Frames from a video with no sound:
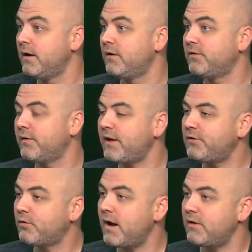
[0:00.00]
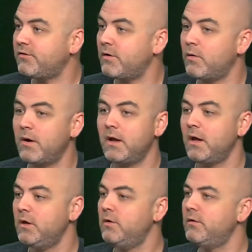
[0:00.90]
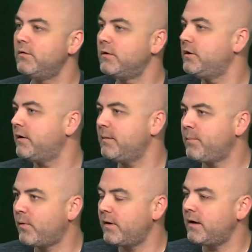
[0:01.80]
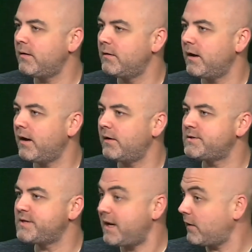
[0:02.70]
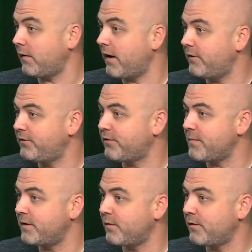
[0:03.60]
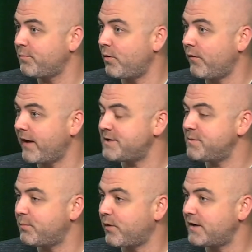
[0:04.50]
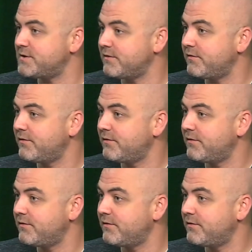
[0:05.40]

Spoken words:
So that's great. So you're importing Santa Claus from the North Pole. That's impressive.